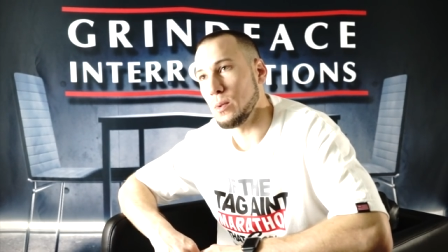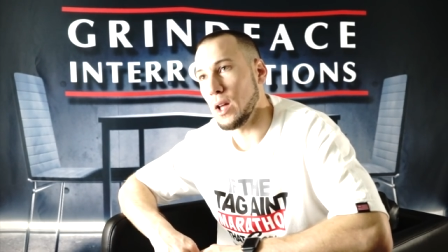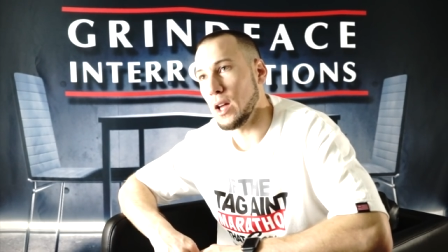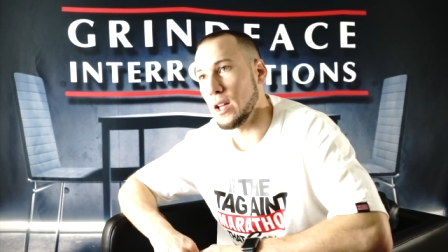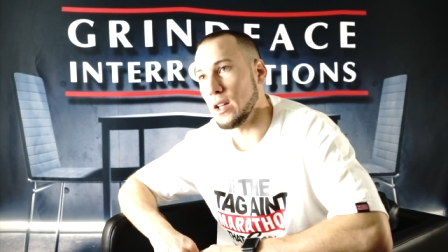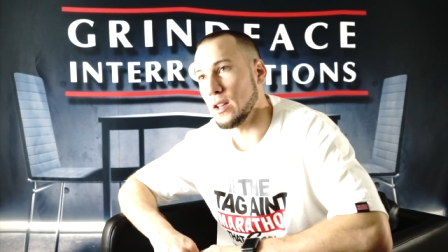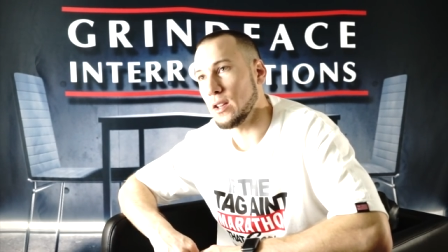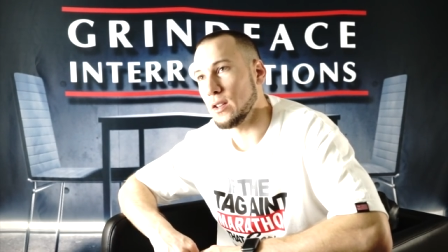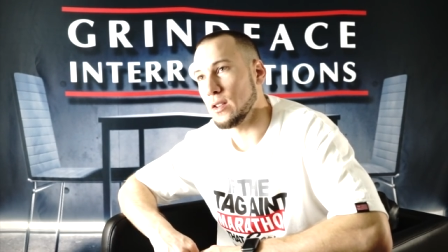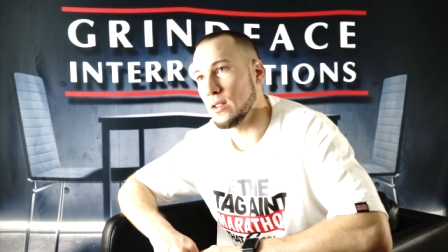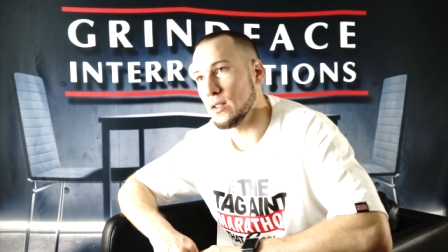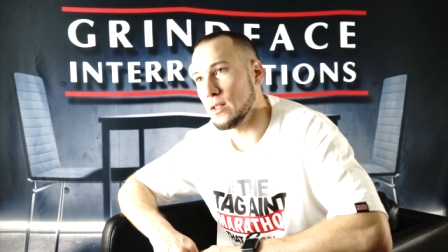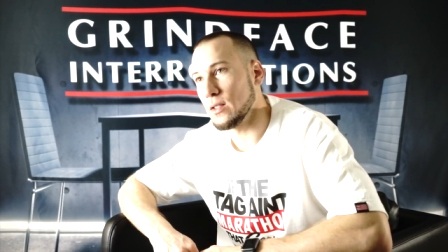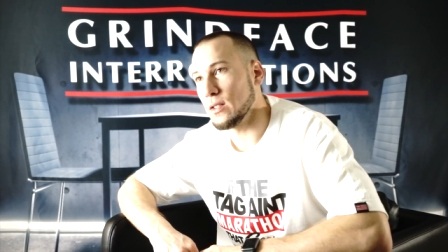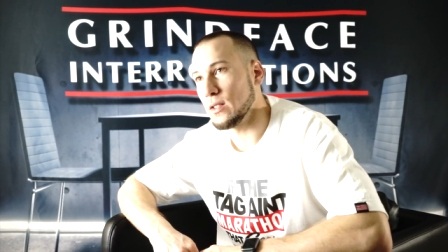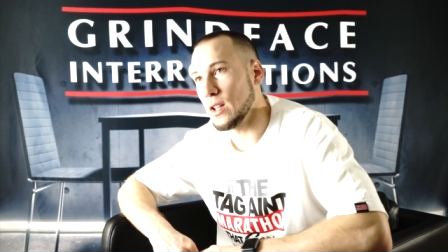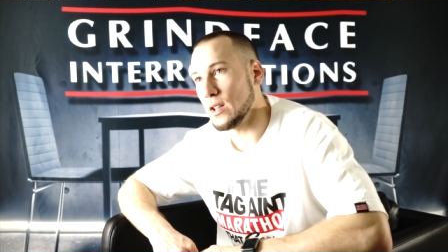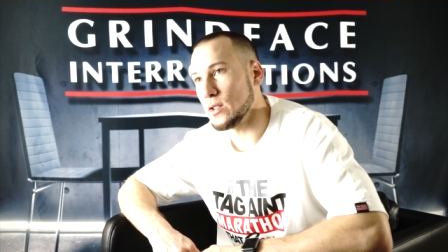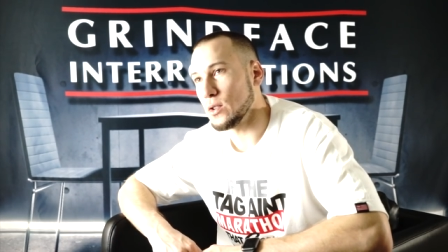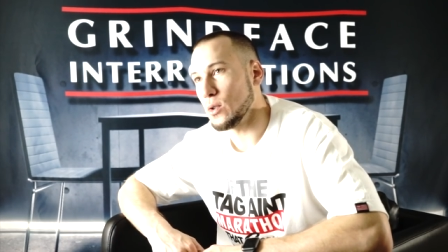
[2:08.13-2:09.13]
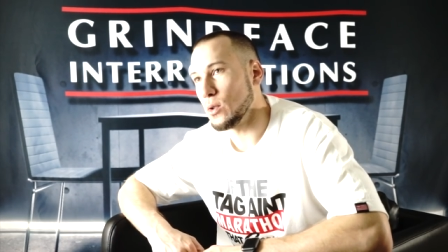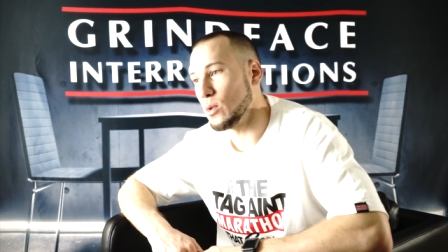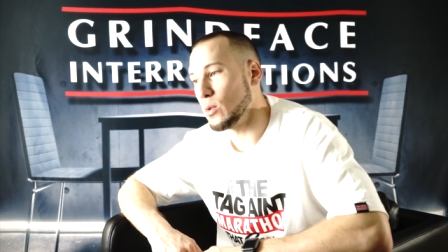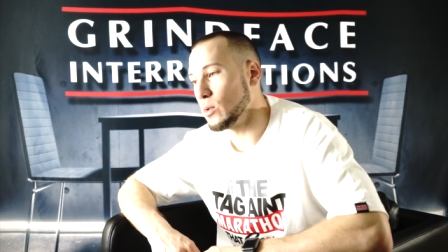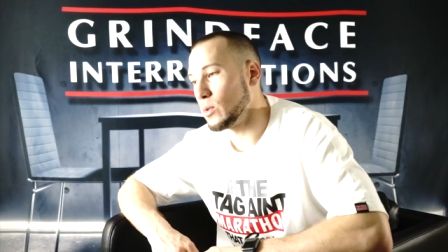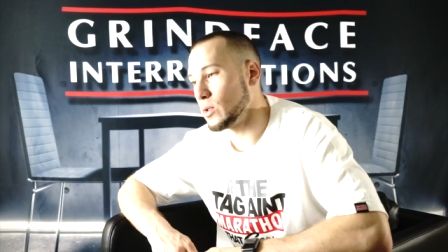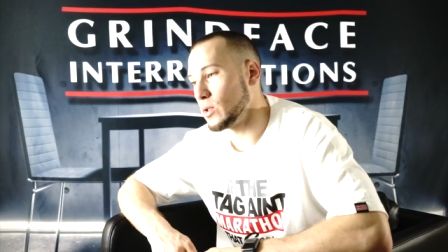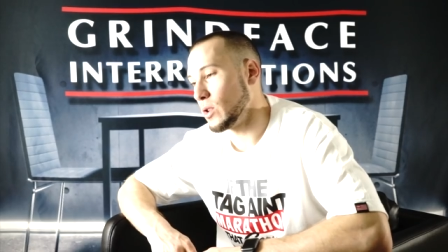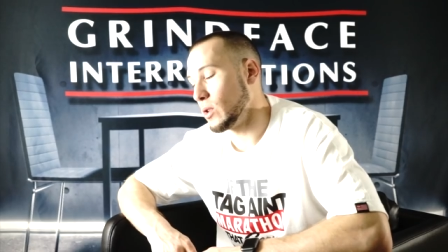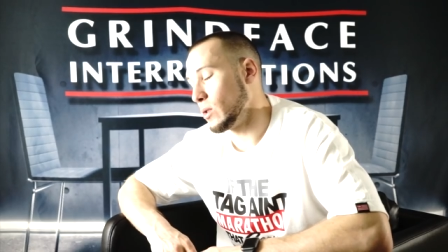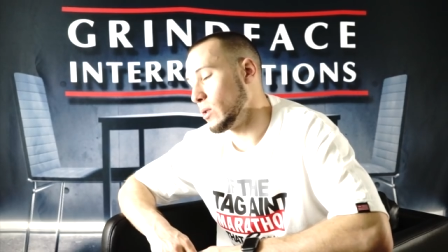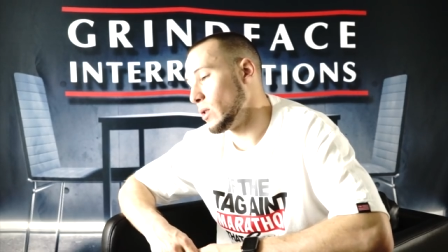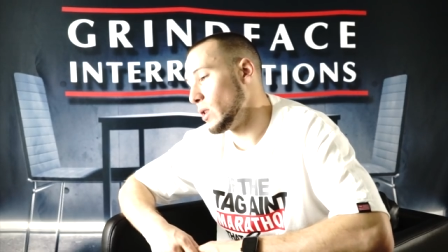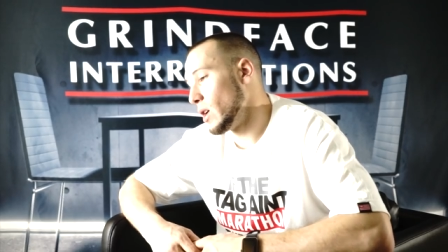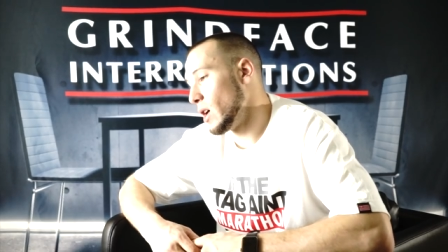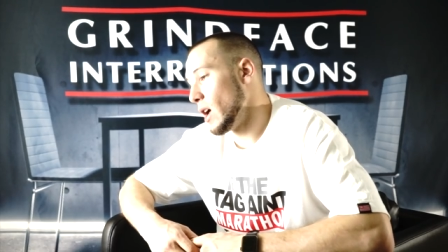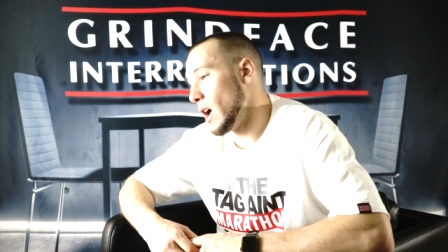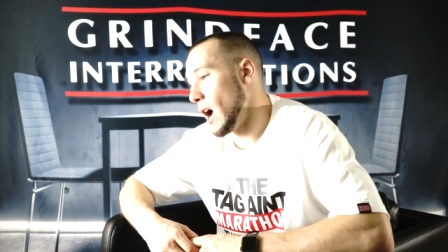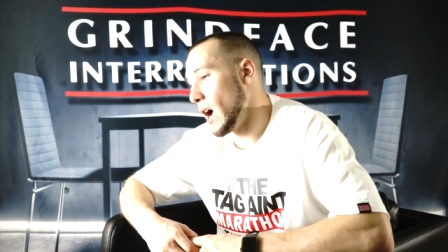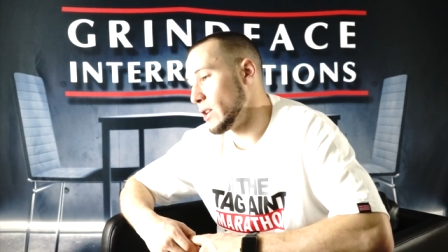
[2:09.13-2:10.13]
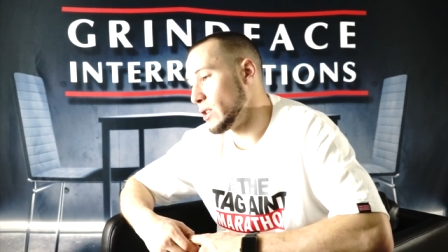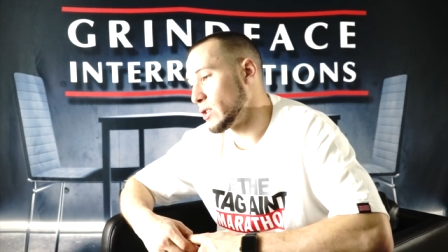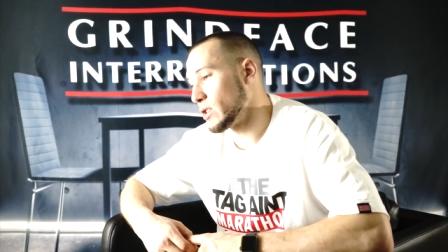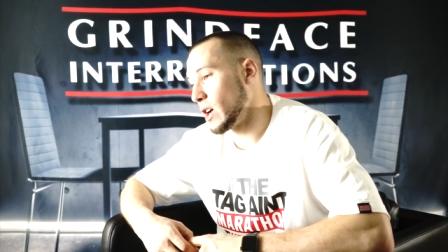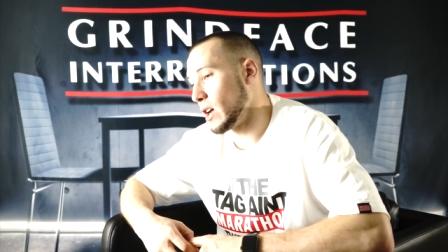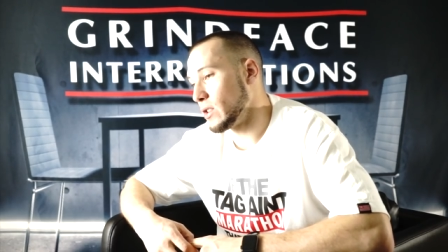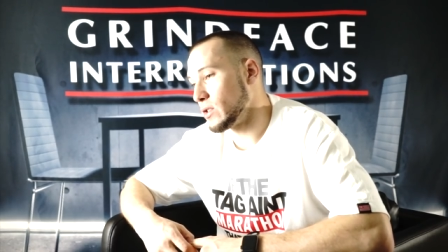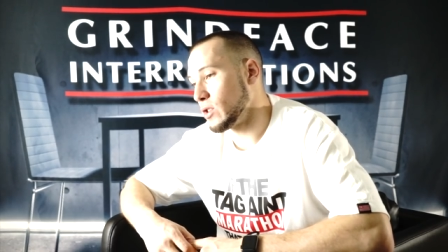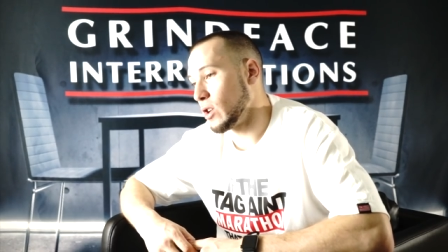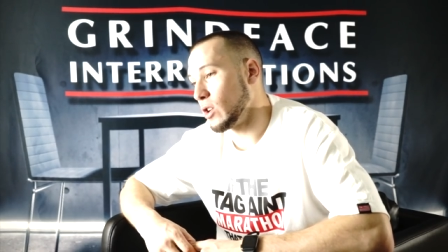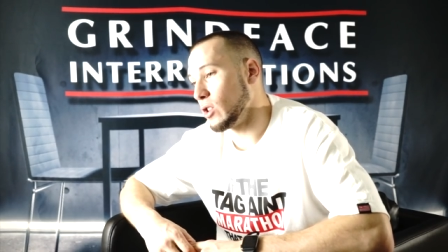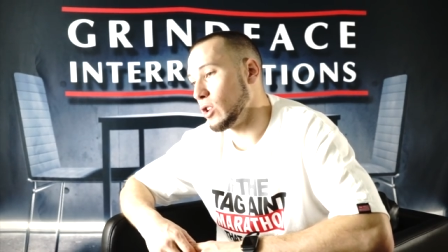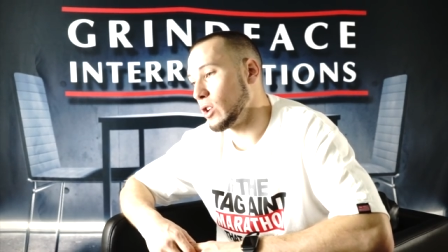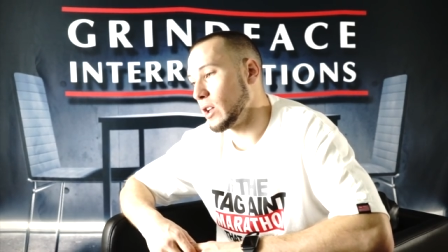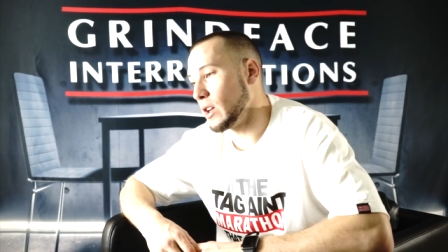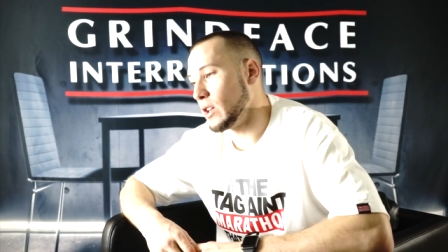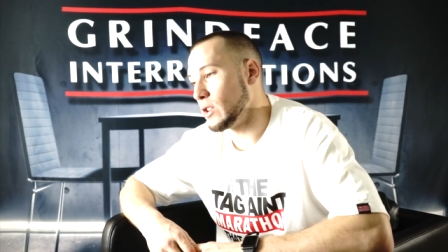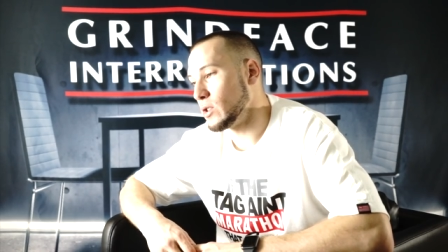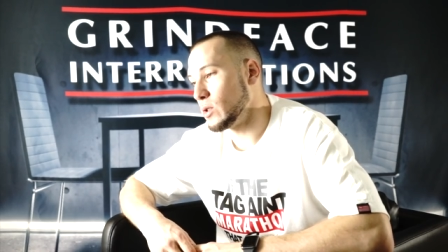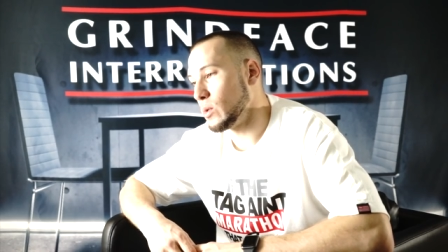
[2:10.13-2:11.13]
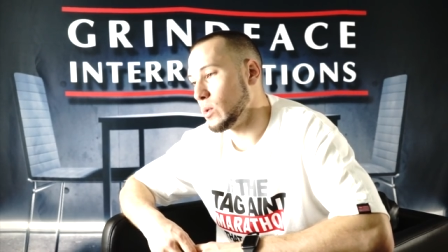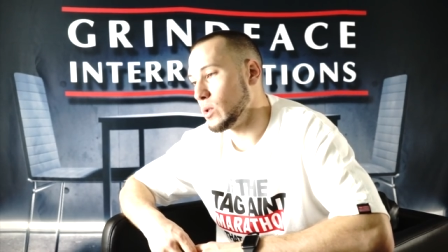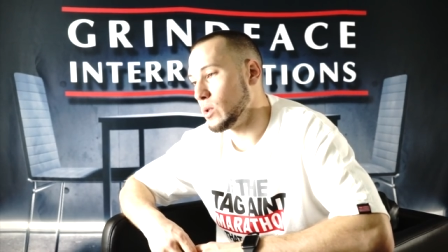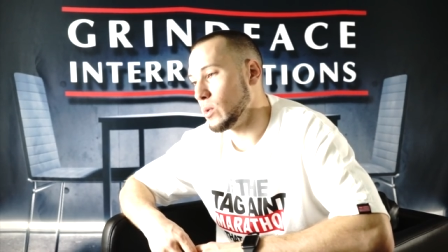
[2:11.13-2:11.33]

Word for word: Like, that's cool. So I just kind of started looking into it,